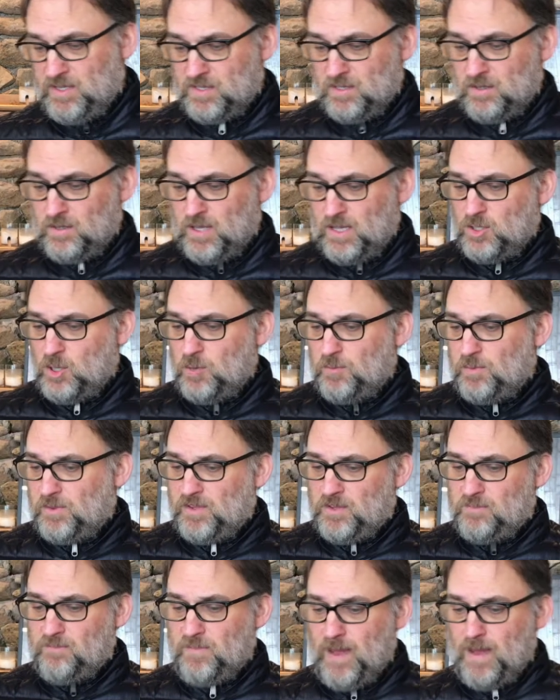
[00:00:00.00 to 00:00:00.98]
So let's
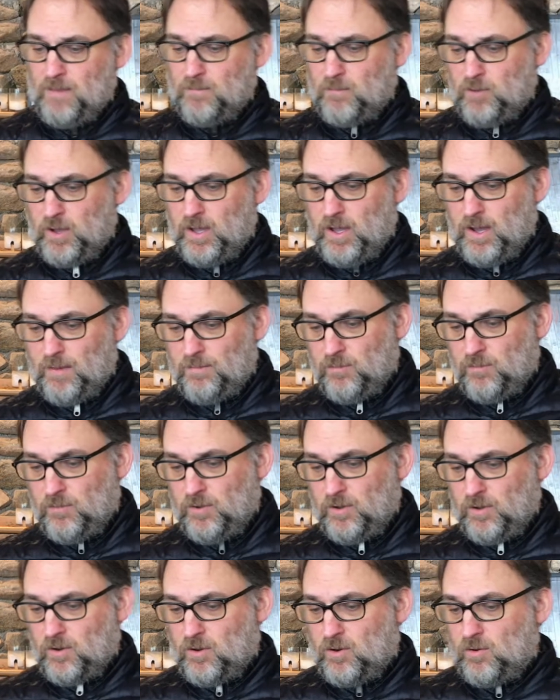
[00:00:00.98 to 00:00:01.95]
open this bad boy up
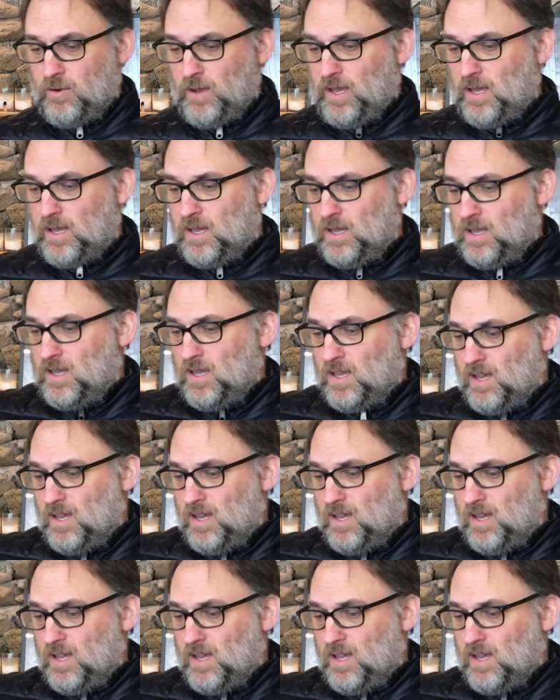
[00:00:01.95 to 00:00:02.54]
real quick.